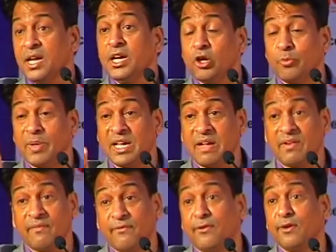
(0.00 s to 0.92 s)
You'll be
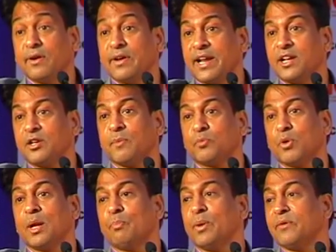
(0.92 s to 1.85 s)
given full credit of
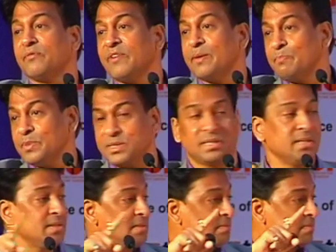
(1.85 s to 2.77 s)
12.5%.